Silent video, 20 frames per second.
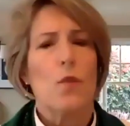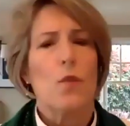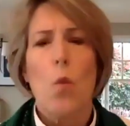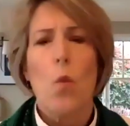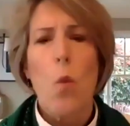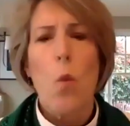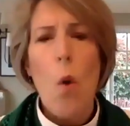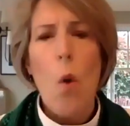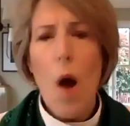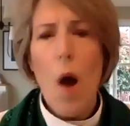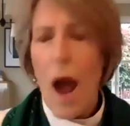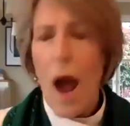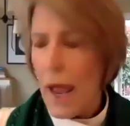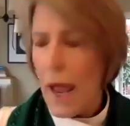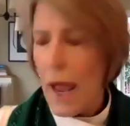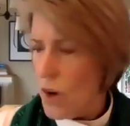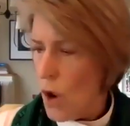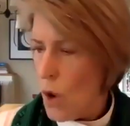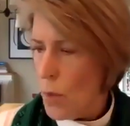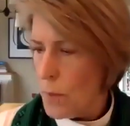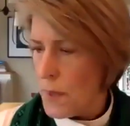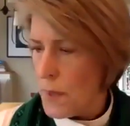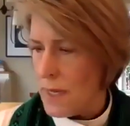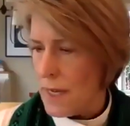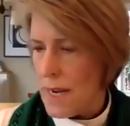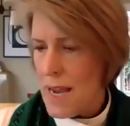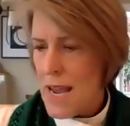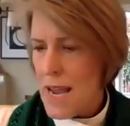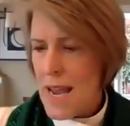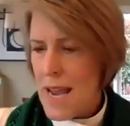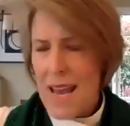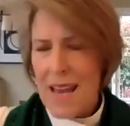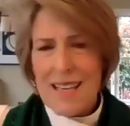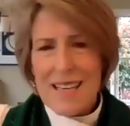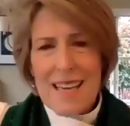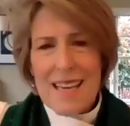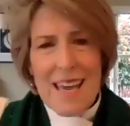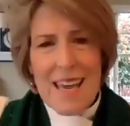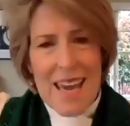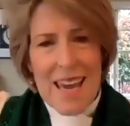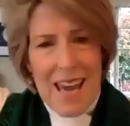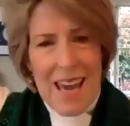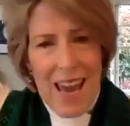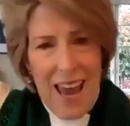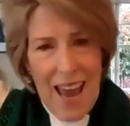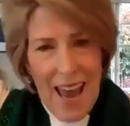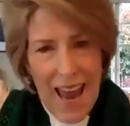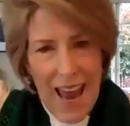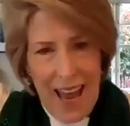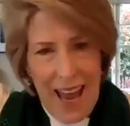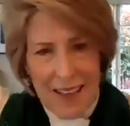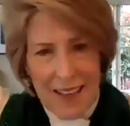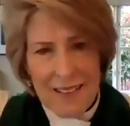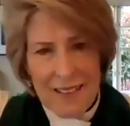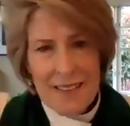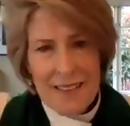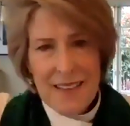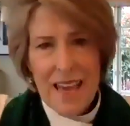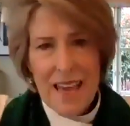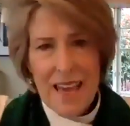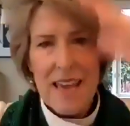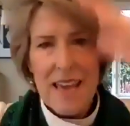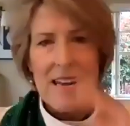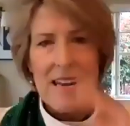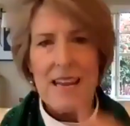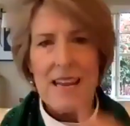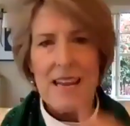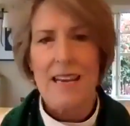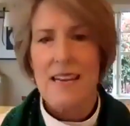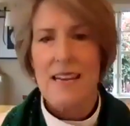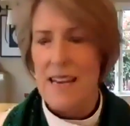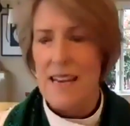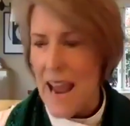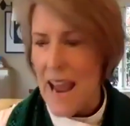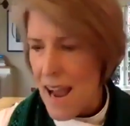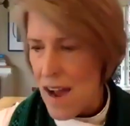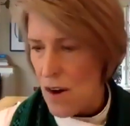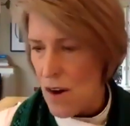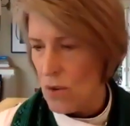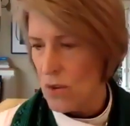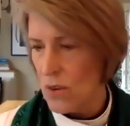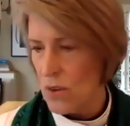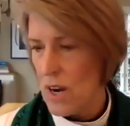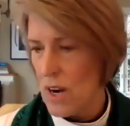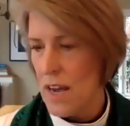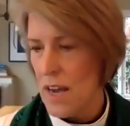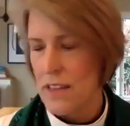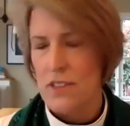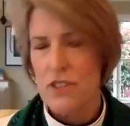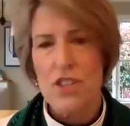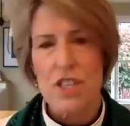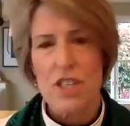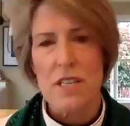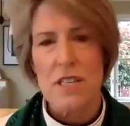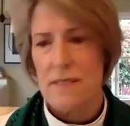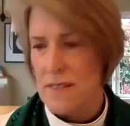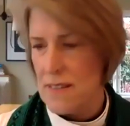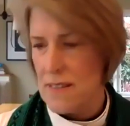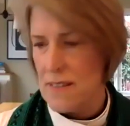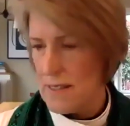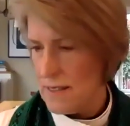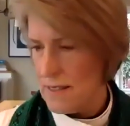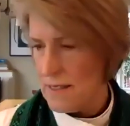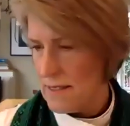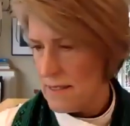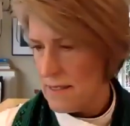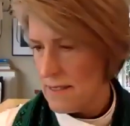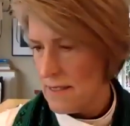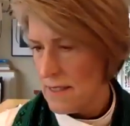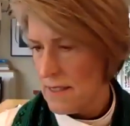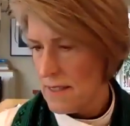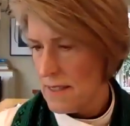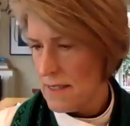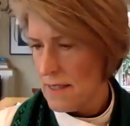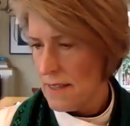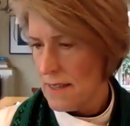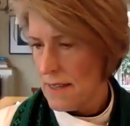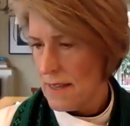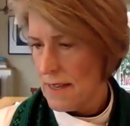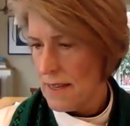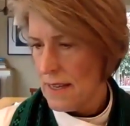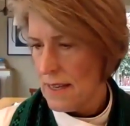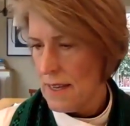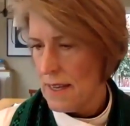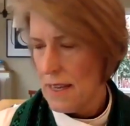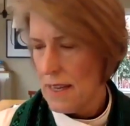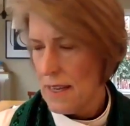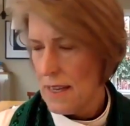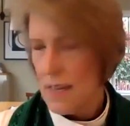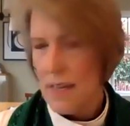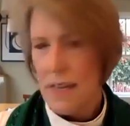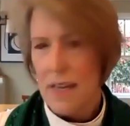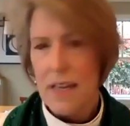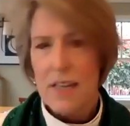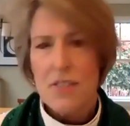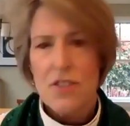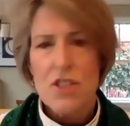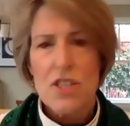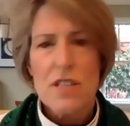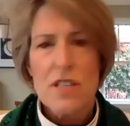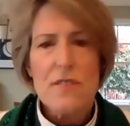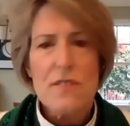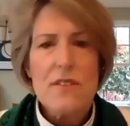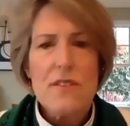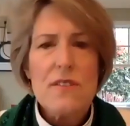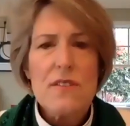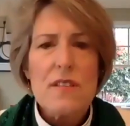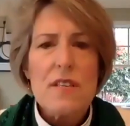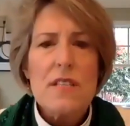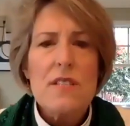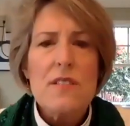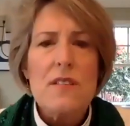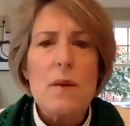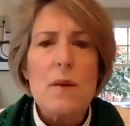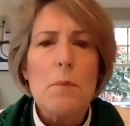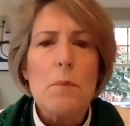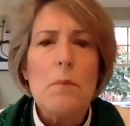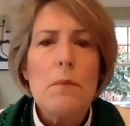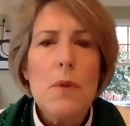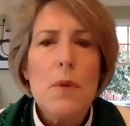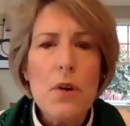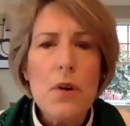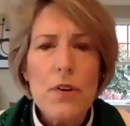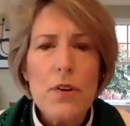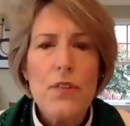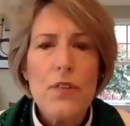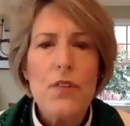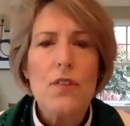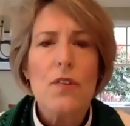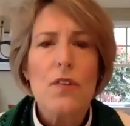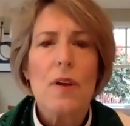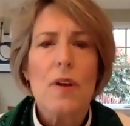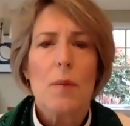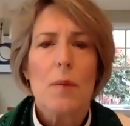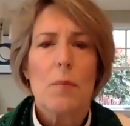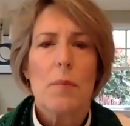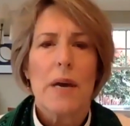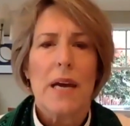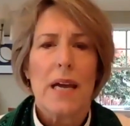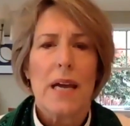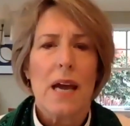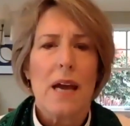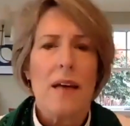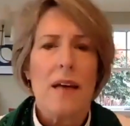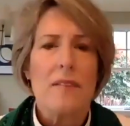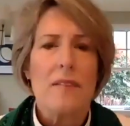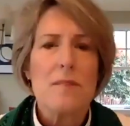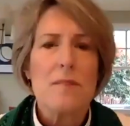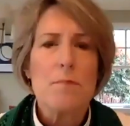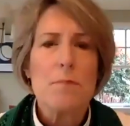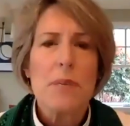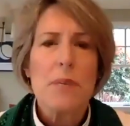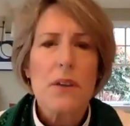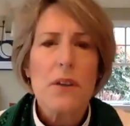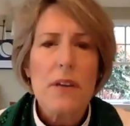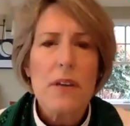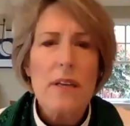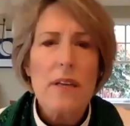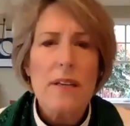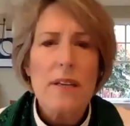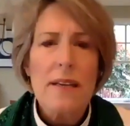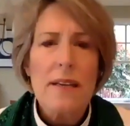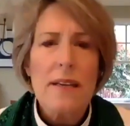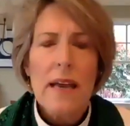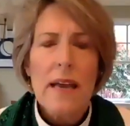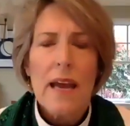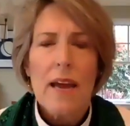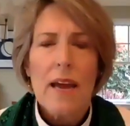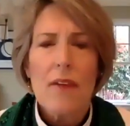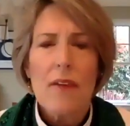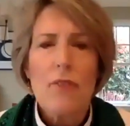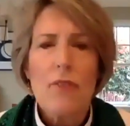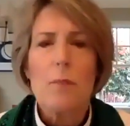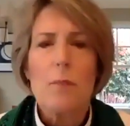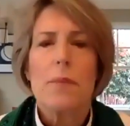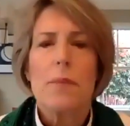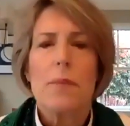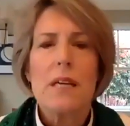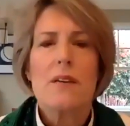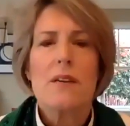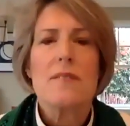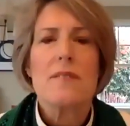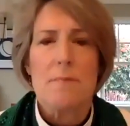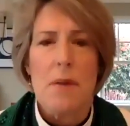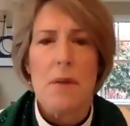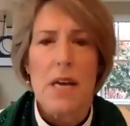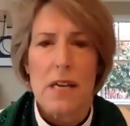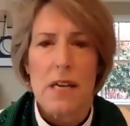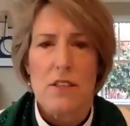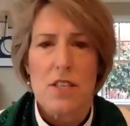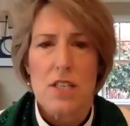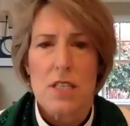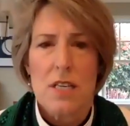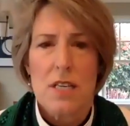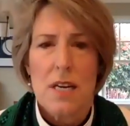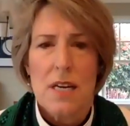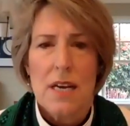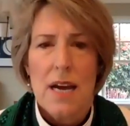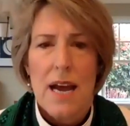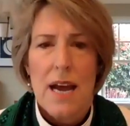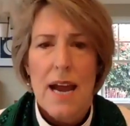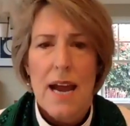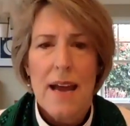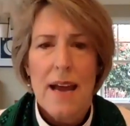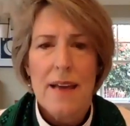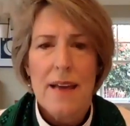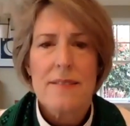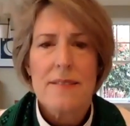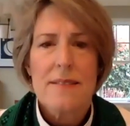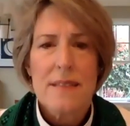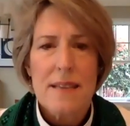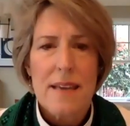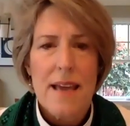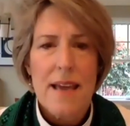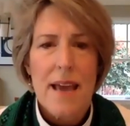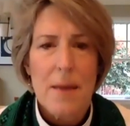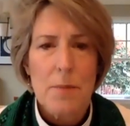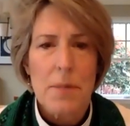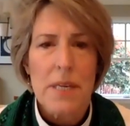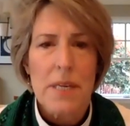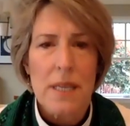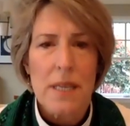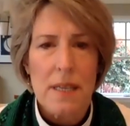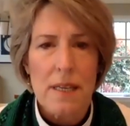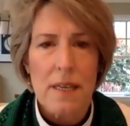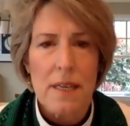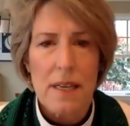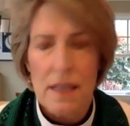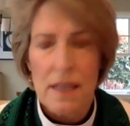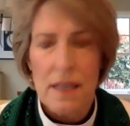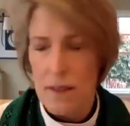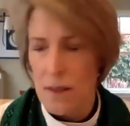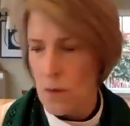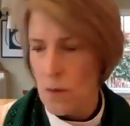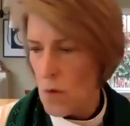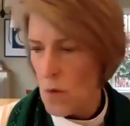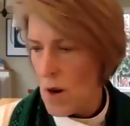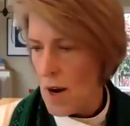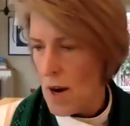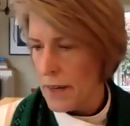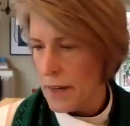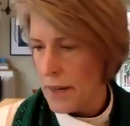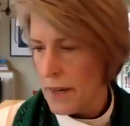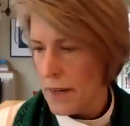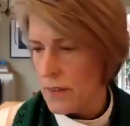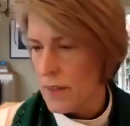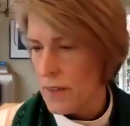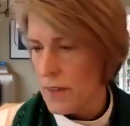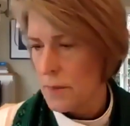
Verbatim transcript: wide open and cascading down on Jesus. Jesus is immersed by God's Spirit every bit as much as he had been in the water.